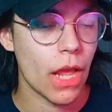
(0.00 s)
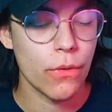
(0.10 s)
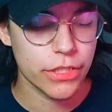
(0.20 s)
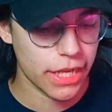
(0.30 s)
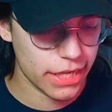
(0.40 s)
I
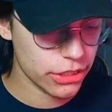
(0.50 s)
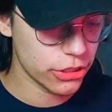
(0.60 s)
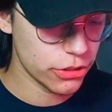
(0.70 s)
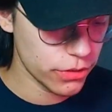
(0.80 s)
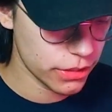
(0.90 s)
wish that I could
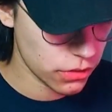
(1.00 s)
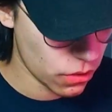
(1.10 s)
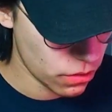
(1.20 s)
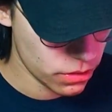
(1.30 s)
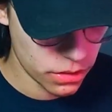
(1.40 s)
just do this
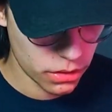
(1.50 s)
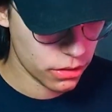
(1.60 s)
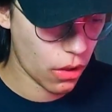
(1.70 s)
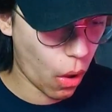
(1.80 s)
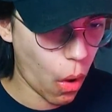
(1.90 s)

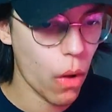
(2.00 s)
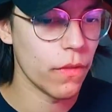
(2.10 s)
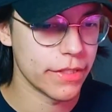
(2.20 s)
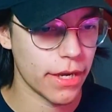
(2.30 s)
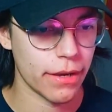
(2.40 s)
all
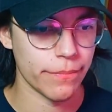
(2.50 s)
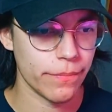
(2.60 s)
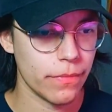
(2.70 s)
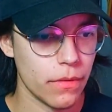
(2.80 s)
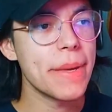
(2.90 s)
the time.
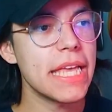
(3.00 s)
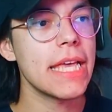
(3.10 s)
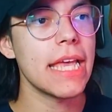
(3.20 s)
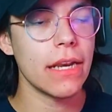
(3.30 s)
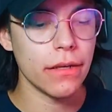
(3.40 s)

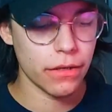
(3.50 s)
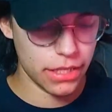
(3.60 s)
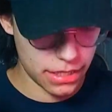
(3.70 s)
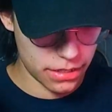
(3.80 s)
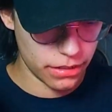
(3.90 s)
Be in
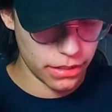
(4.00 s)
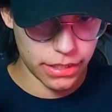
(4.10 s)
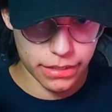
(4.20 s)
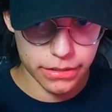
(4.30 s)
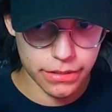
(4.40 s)

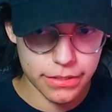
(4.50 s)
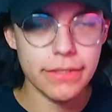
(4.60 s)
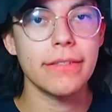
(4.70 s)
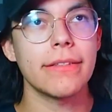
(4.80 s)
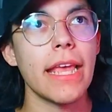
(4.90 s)
a
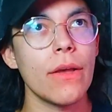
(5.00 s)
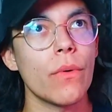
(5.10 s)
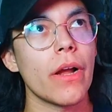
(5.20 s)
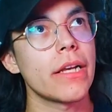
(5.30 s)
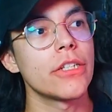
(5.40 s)
state
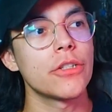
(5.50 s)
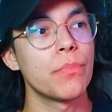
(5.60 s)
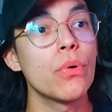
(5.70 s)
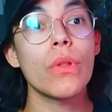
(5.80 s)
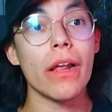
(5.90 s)
where I could just
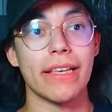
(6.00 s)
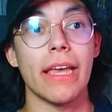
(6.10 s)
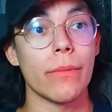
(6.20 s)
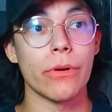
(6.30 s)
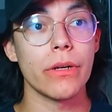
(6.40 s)
pull out a
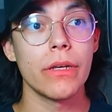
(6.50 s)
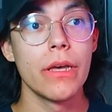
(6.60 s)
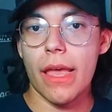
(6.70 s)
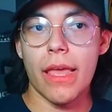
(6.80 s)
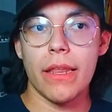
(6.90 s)
camera
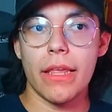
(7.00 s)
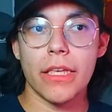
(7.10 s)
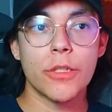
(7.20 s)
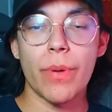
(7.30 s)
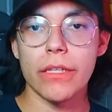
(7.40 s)
and
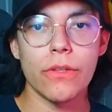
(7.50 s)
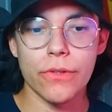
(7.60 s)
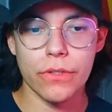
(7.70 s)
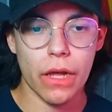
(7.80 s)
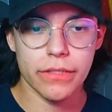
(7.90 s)
express
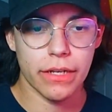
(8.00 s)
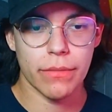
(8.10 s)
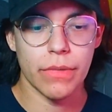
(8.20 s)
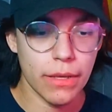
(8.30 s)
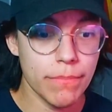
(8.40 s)
those thoughts that
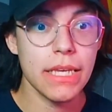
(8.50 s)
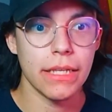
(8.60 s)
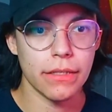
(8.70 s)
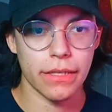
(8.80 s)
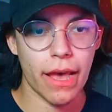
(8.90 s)
I'm
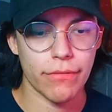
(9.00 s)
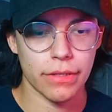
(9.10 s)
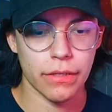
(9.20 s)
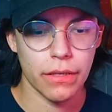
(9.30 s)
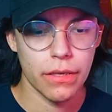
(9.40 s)
immediately
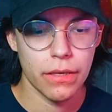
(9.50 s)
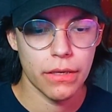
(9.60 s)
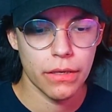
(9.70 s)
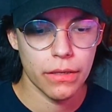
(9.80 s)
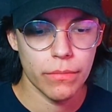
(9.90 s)
having.
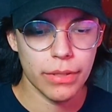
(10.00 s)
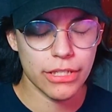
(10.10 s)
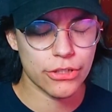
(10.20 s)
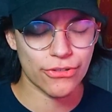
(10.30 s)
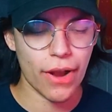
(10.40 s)

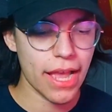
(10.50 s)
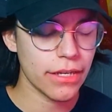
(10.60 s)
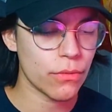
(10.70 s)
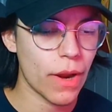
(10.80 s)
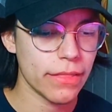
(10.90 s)
Because trying
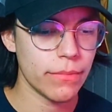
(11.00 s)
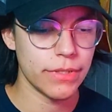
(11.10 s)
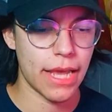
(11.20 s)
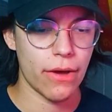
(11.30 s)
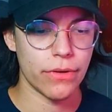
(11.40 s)
to write them
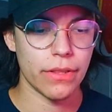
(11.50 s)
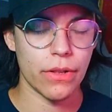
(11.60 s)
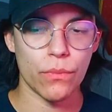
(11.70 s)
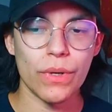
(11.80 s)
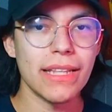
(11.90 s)
down and
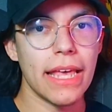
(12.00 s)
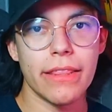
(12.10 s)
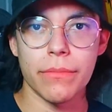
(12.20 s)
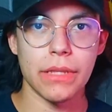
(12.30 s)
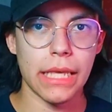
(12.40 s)
then relay
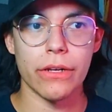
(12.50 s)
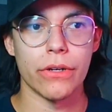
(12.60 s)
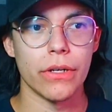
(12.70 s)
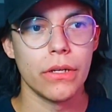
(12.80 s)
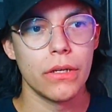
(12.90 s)
them
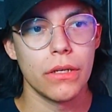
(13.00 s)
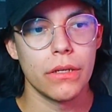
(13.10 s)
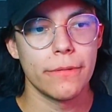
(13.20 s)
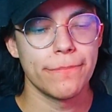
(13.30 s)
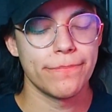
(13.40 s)
later
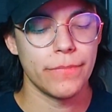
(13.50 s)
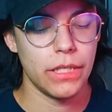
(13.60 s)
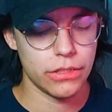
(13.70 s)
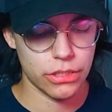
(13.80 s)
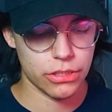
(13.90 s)

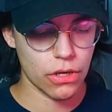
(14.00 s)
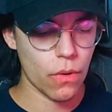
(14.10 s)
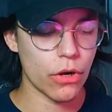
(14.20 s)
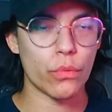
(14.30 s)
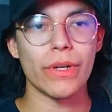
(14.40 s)
is just so
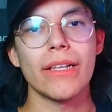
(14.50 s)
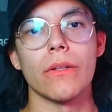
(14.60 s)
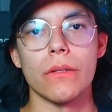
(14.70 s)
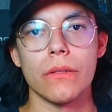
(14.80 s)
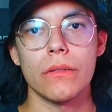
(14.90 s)

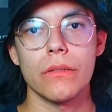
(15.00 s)
unreal.